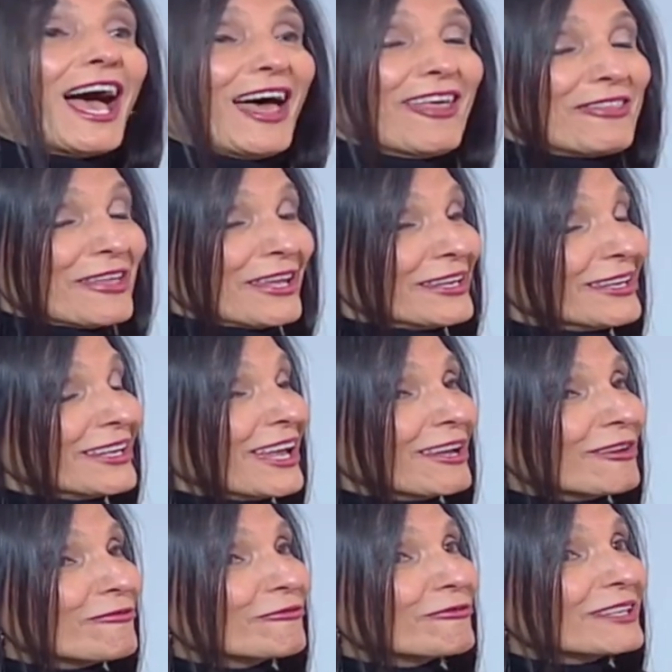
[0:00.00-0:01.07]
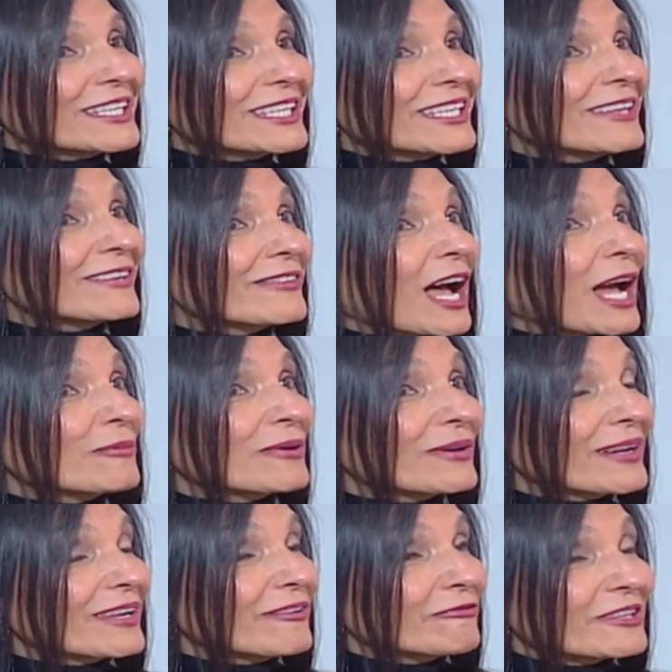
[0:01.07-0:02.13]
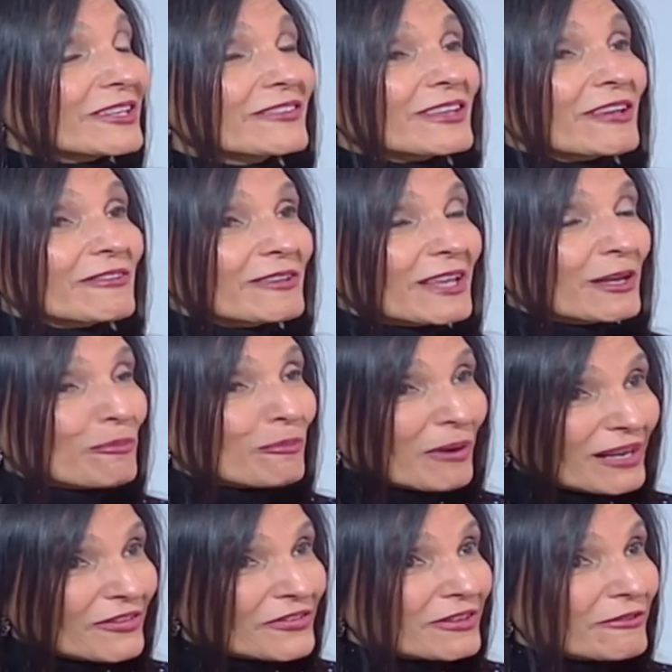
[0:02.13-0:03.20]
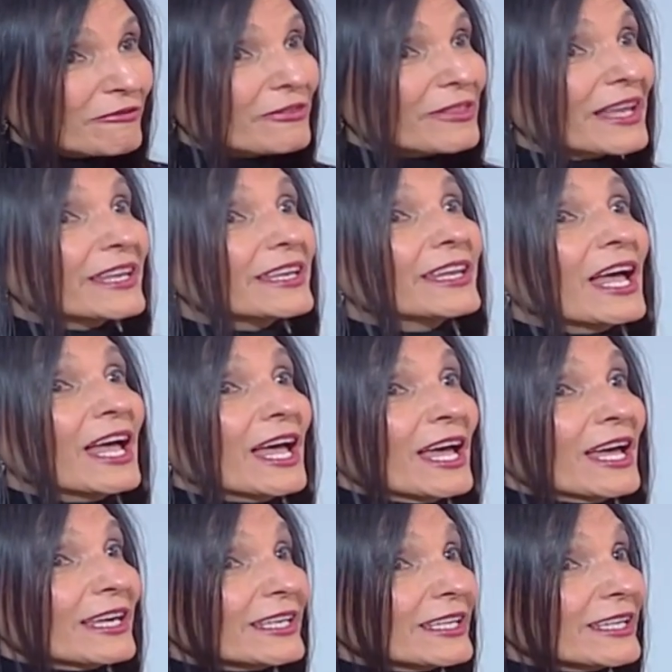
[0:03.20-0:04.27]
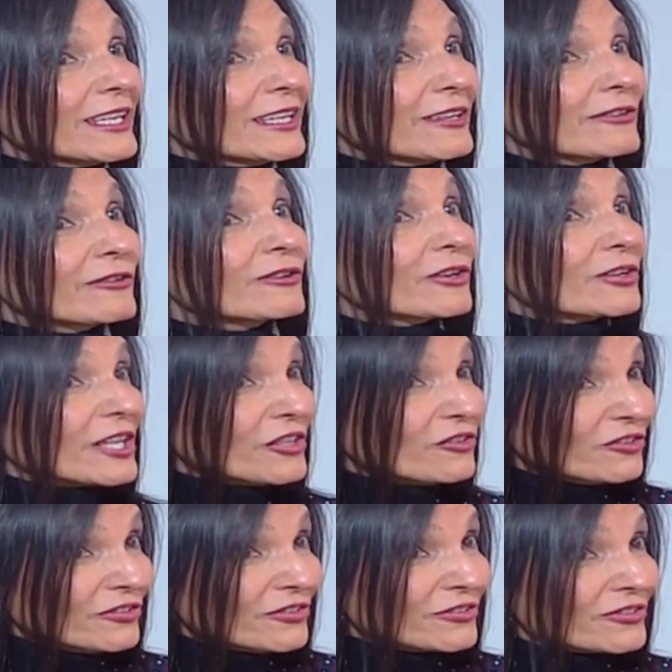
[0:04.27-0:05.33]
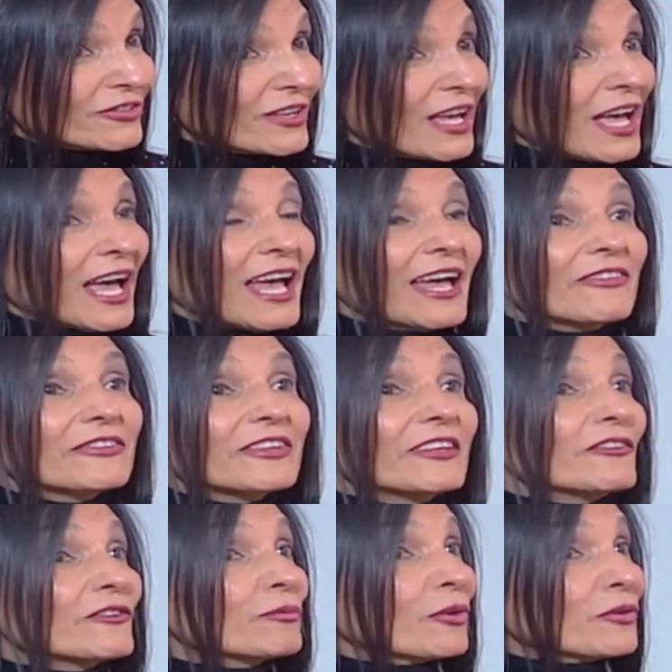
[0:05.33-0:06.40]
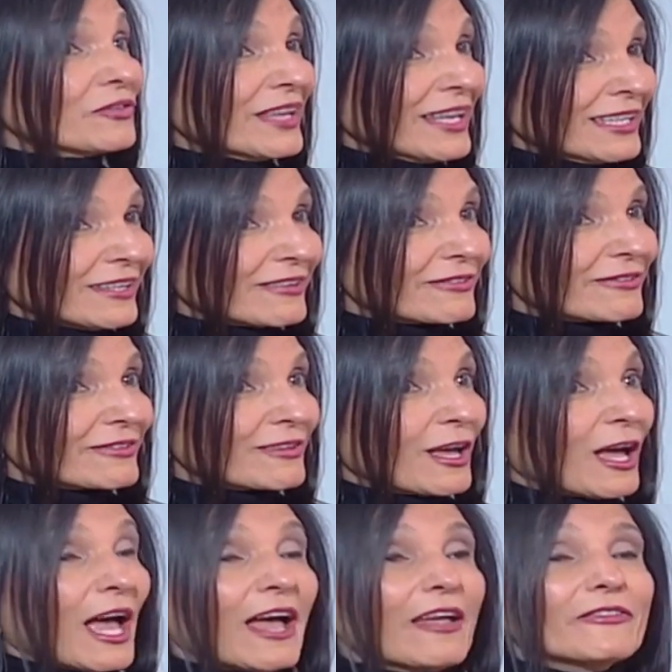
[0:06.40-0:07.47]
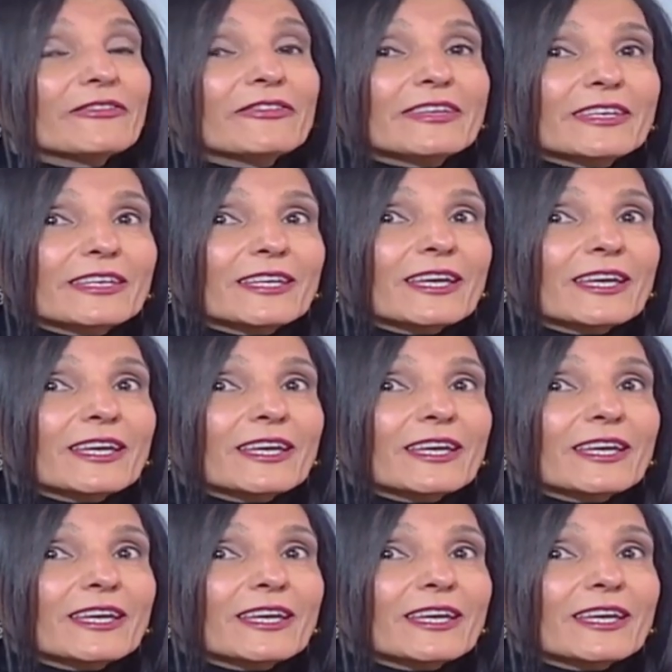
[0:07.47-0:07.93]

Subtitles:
And then if he's impulsive, then he is courageous and he's spontaneous and he